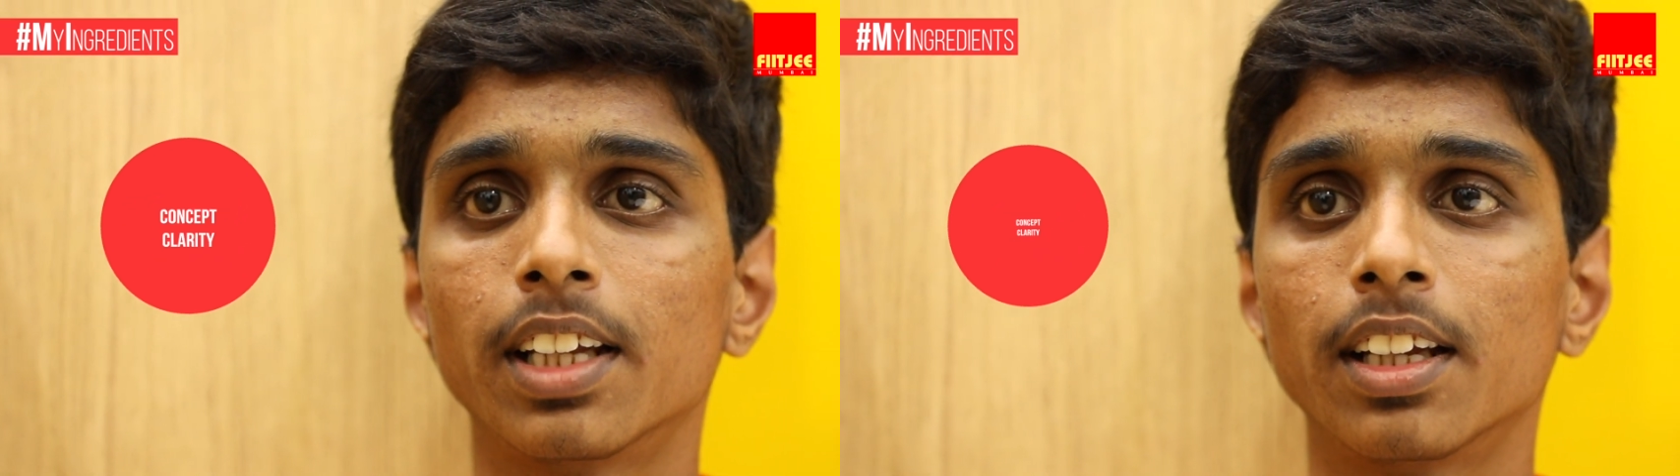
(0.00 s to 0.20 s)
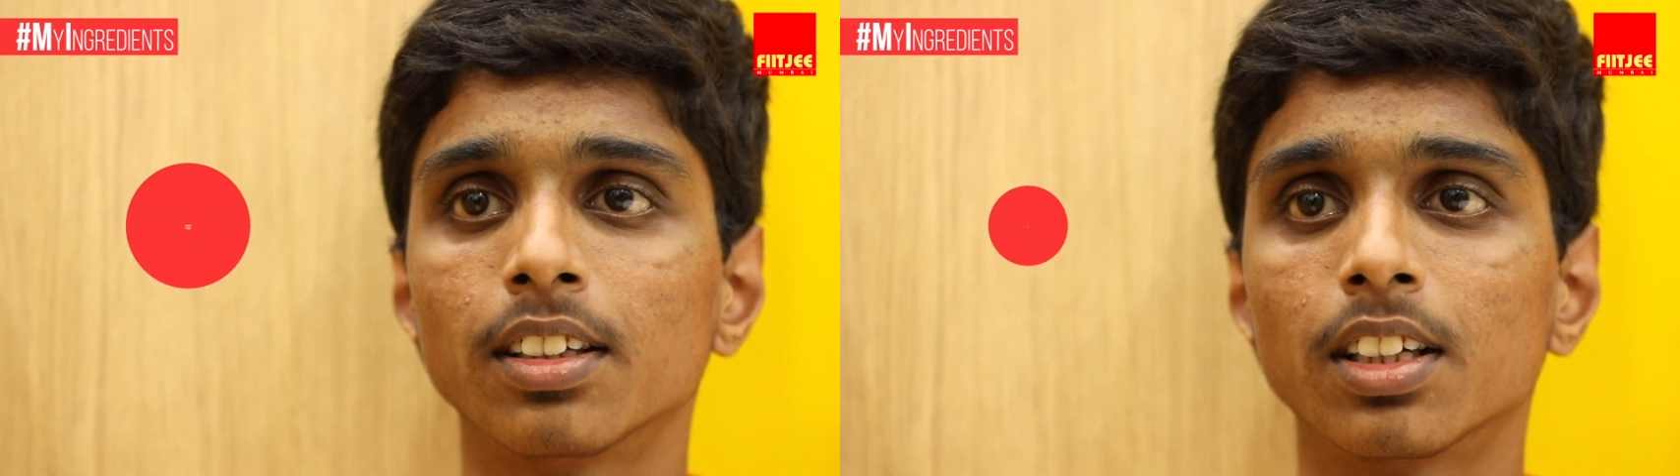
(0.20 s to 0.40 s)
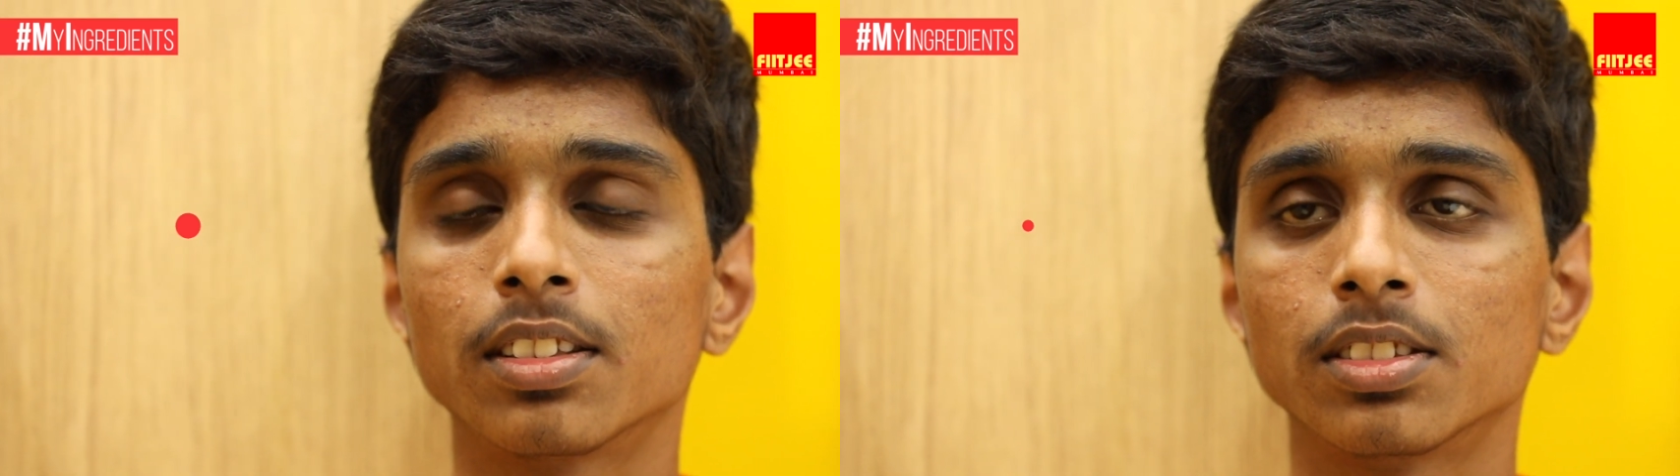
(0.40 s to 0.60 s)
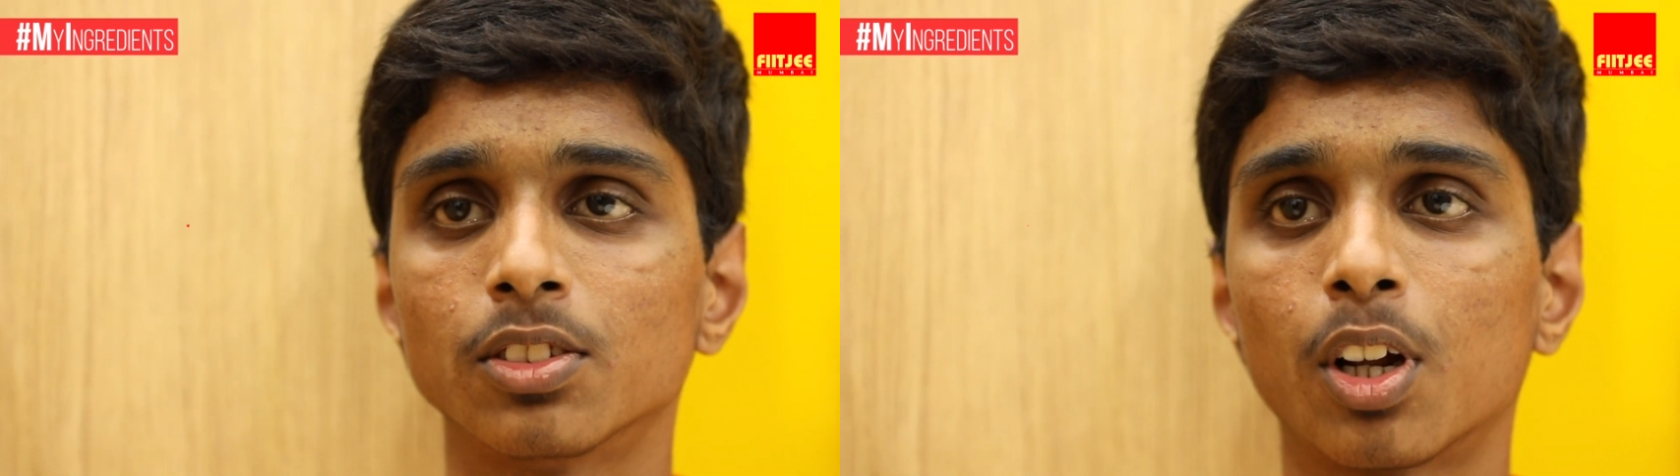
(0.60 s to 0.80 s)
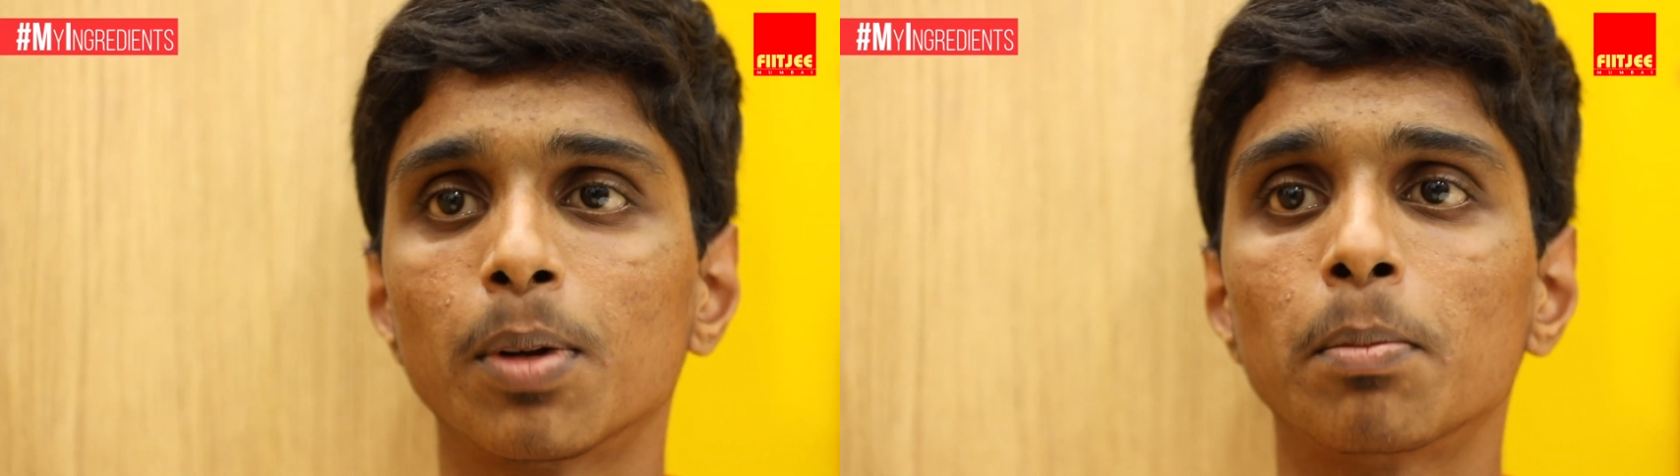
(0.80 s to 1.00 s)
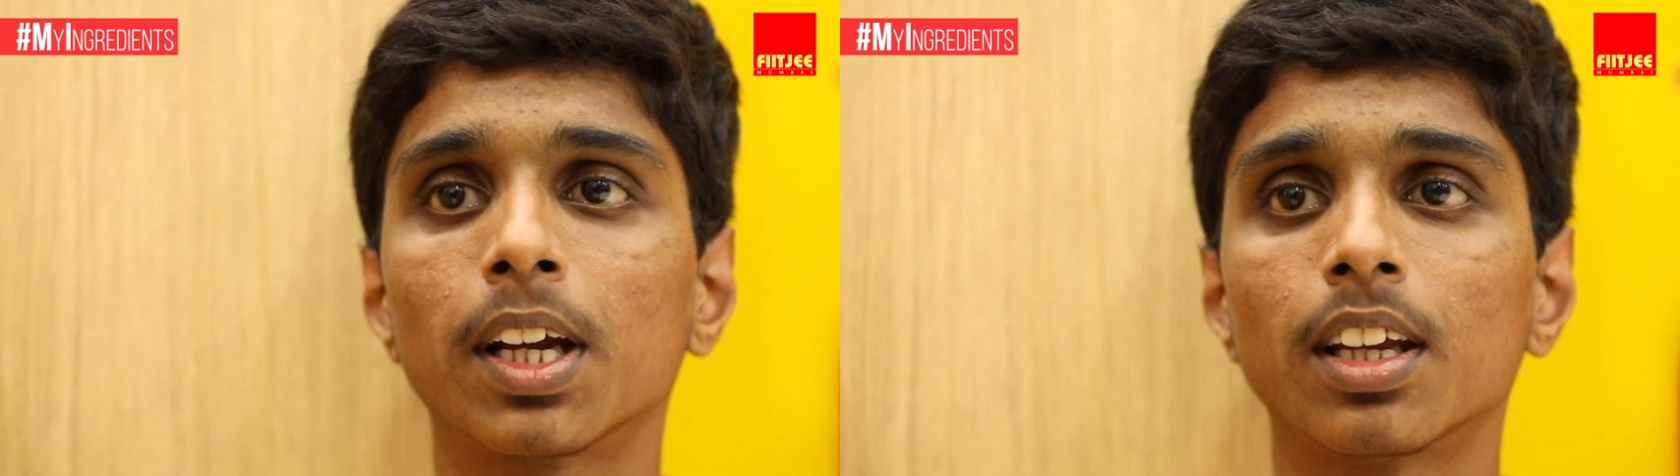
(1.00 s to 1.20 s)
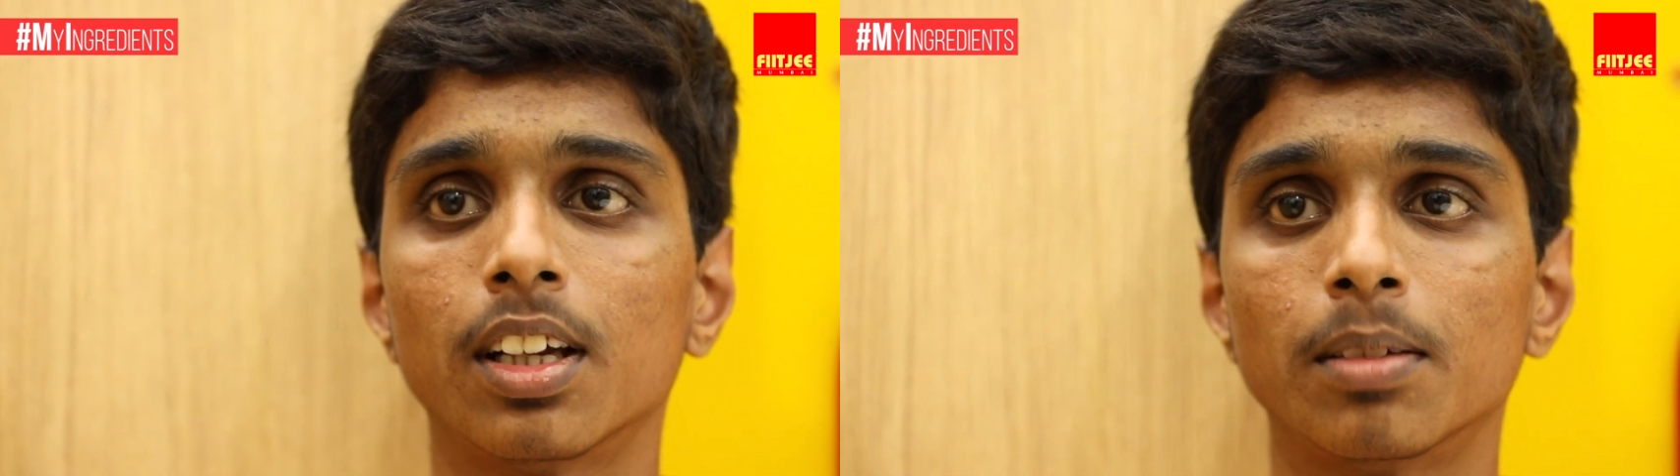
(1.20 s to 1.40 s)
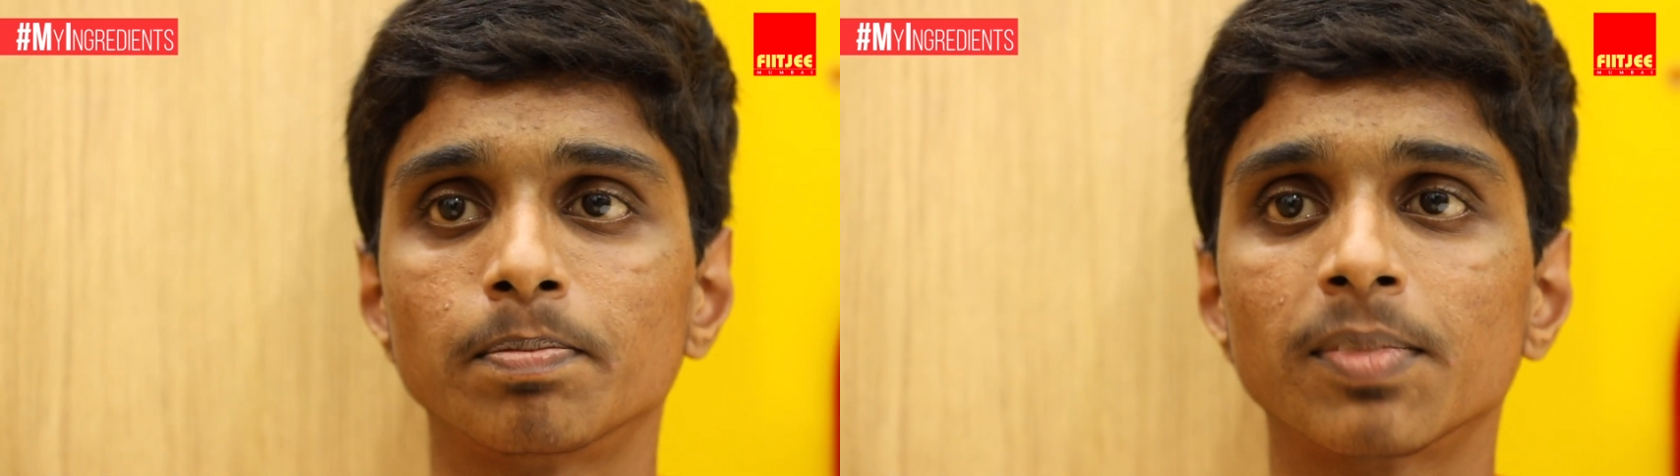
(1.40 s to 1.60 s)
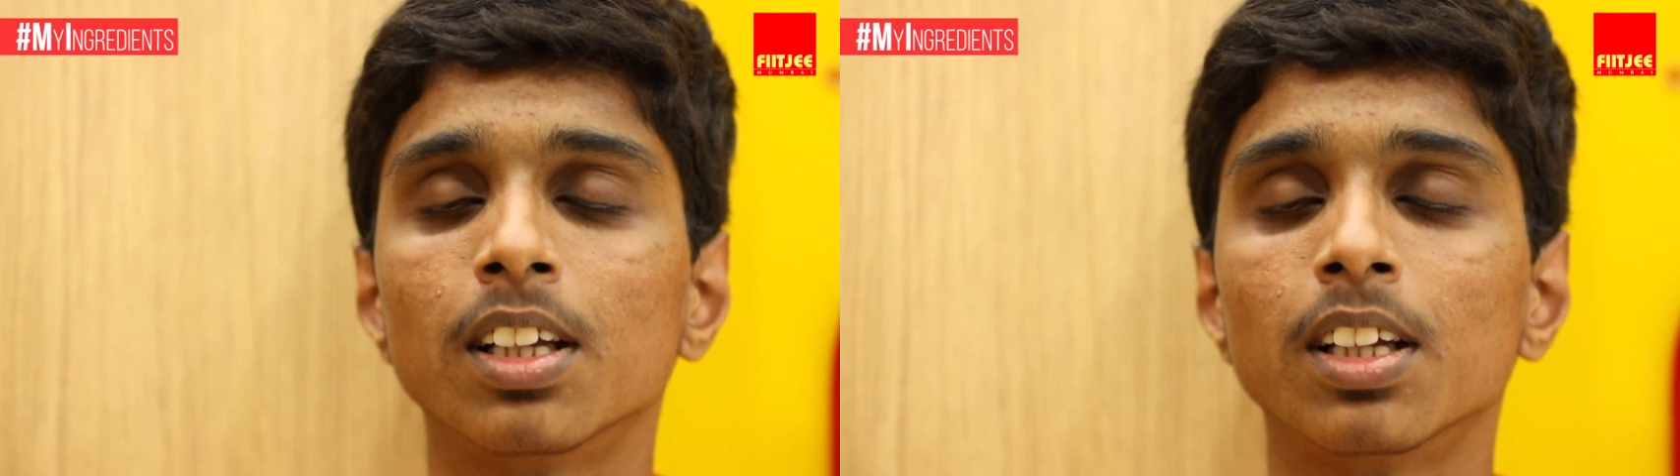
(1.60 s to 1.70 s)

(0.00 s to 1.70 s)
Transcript: than the normal mugging up.